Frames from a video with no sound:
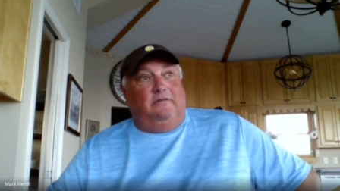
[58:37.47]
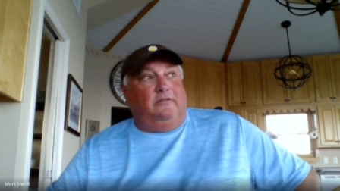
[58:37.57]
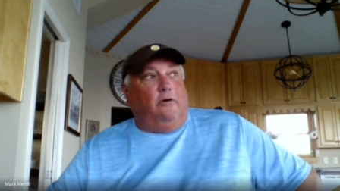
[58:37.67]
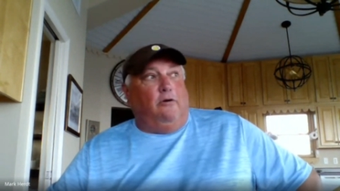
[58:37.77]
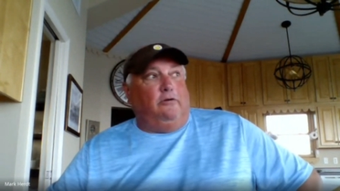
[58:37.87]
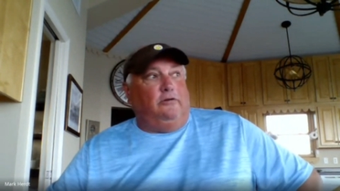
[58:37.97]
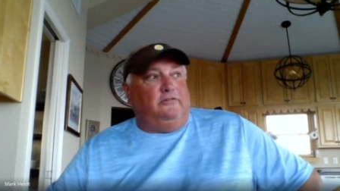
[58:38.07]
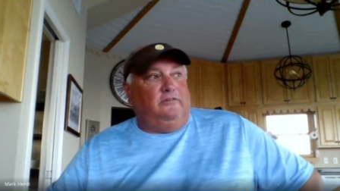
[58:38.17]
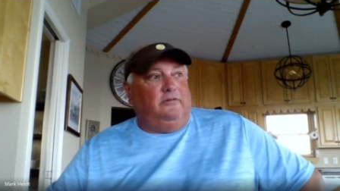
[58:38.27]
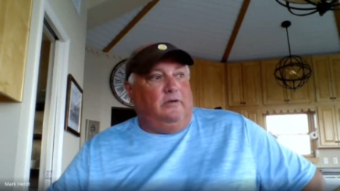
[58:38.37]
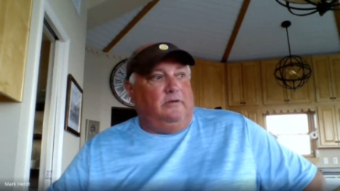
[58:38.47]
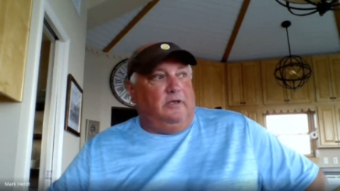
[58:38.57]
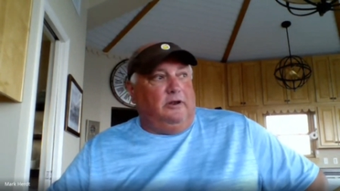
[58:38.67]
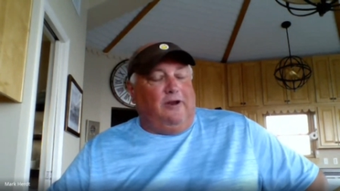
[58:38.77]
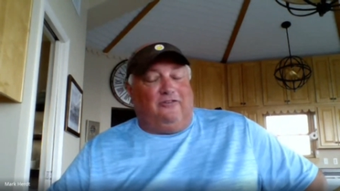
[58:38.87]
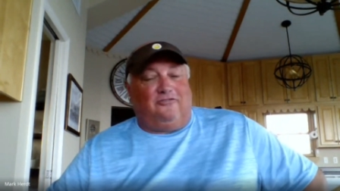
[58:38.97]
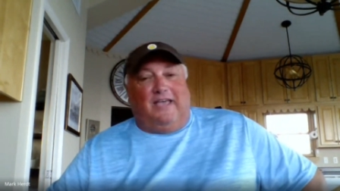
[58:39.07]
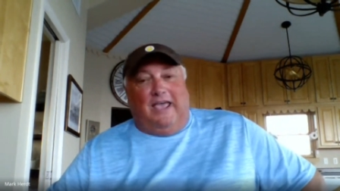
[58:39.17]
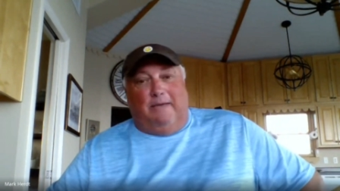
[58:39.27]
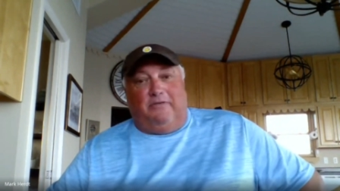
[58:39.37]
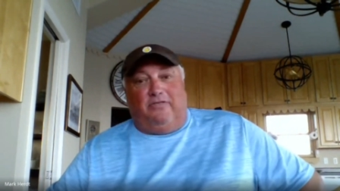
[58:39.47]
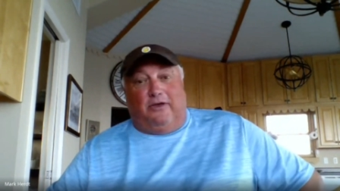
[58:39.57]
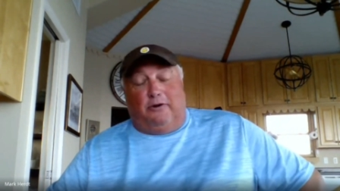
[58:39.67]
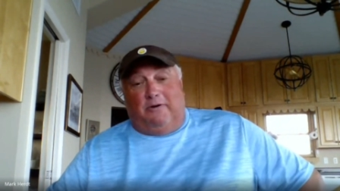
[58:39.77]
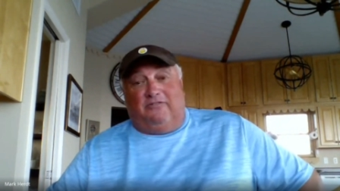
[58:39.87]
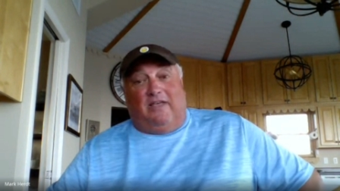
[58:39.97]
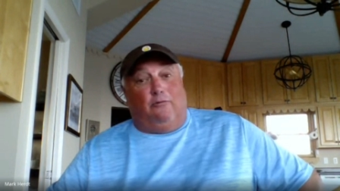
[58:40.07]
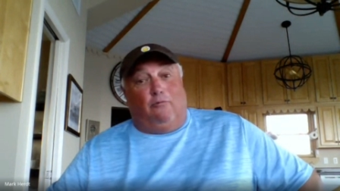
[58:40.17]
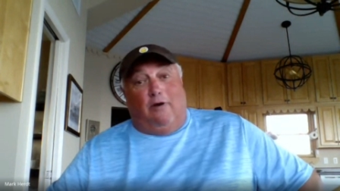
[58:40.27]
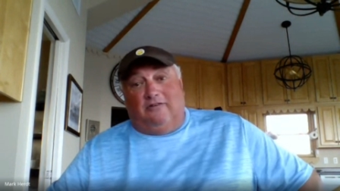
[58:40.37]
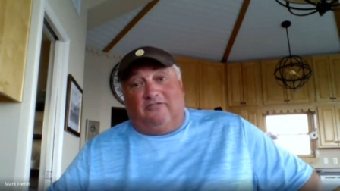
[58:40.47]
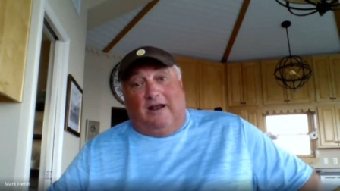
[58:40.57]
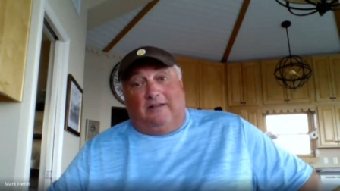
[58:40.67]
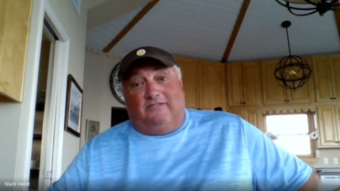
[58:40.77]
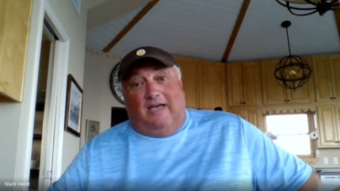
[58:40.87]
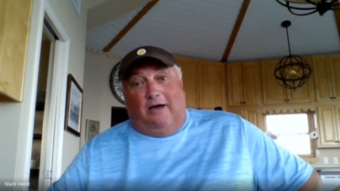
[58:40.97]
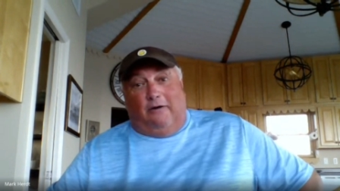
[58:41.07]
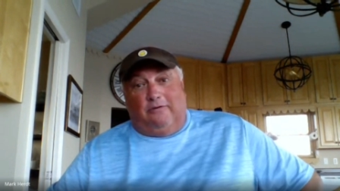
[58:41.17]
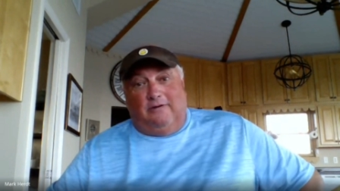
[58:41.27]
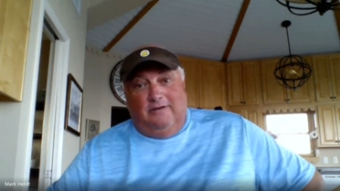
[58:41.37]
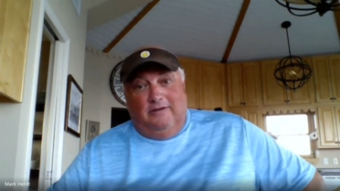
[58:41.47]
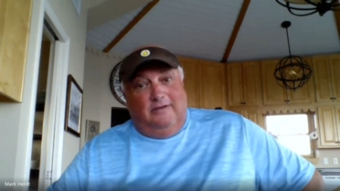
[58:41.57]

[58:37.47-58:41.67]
the old International Amphitheater, but it was on the wrong side of town.